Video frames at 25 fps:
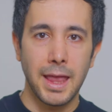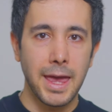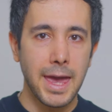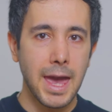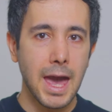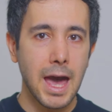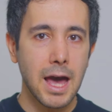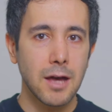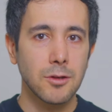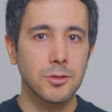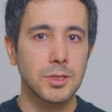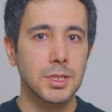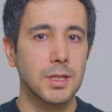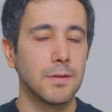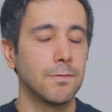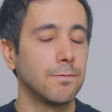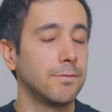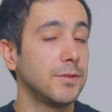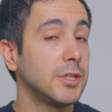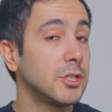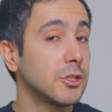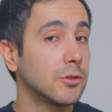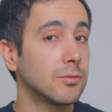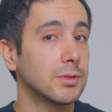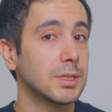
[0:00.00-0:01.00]
layouts,
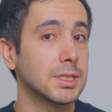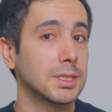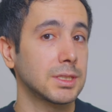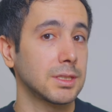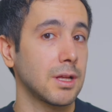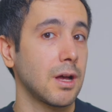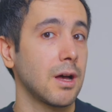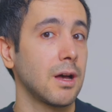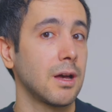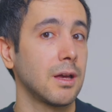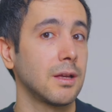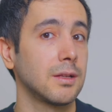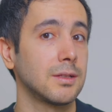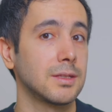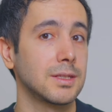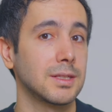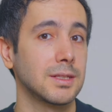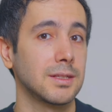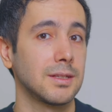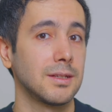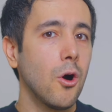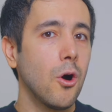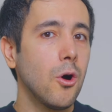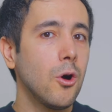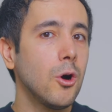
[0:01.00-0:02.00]
visual
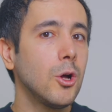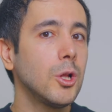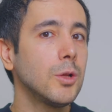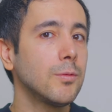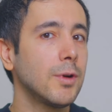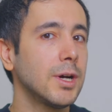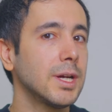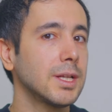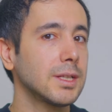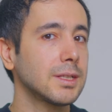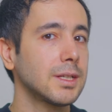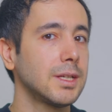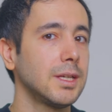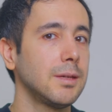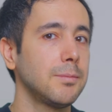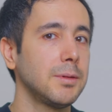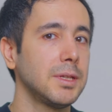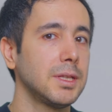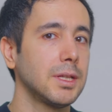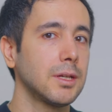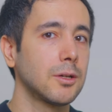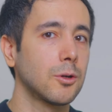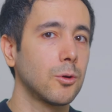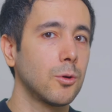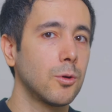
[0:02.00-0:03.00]
styles, all while
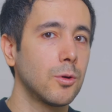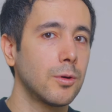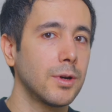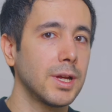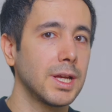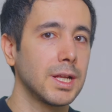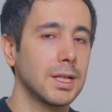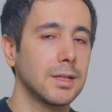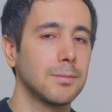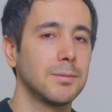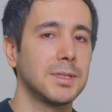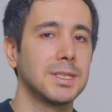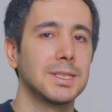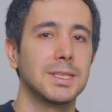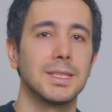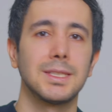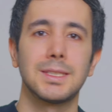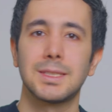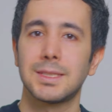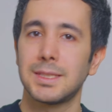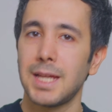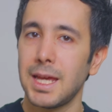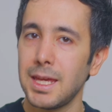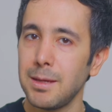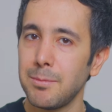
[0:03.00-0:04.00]
keeping the core elements
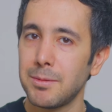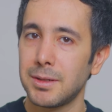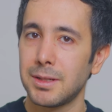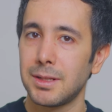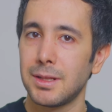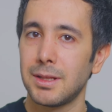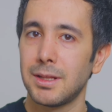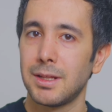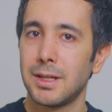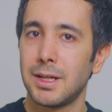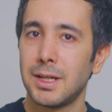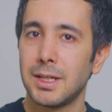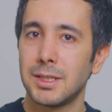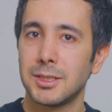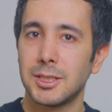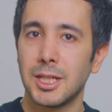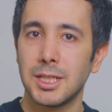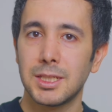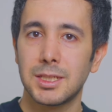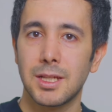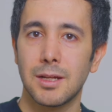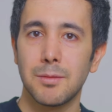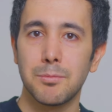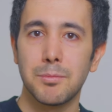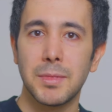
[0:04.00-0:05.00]
stable.
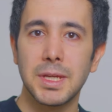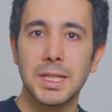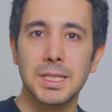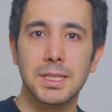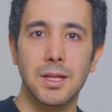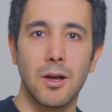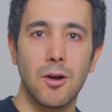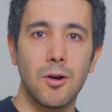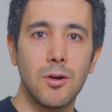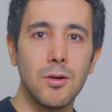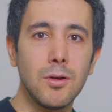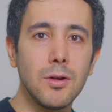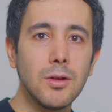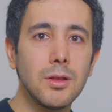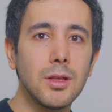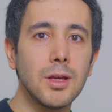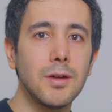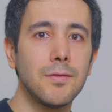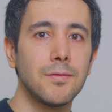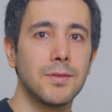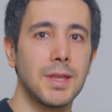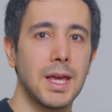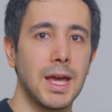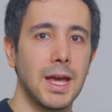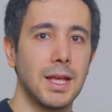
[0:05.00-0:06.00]
JSON makes all
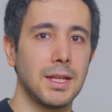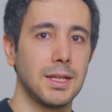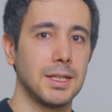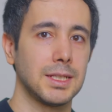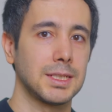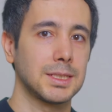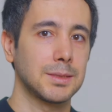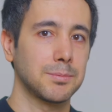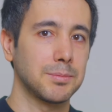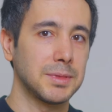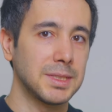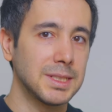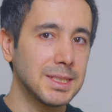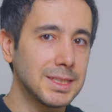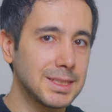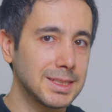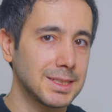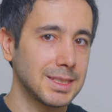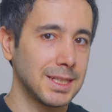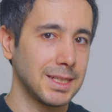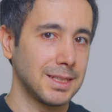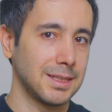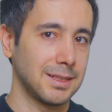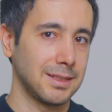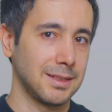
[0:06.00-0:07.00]
of that
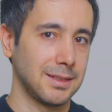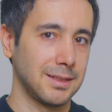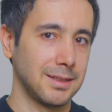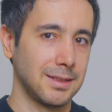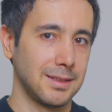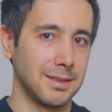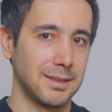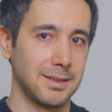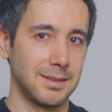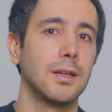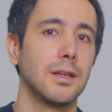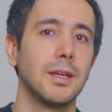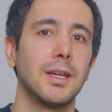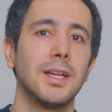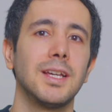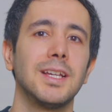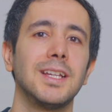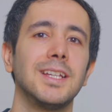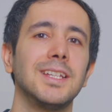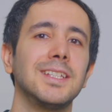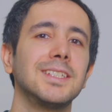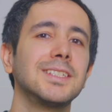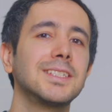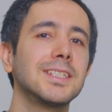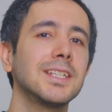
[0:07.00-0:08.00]
explicit.
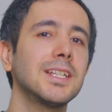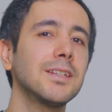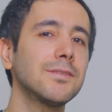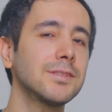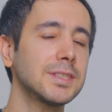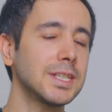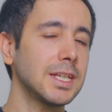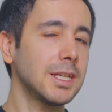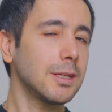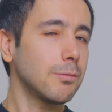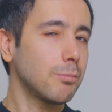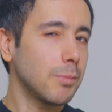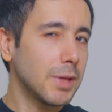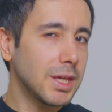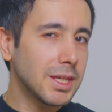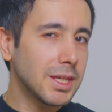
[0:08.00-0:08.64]
Instead of saying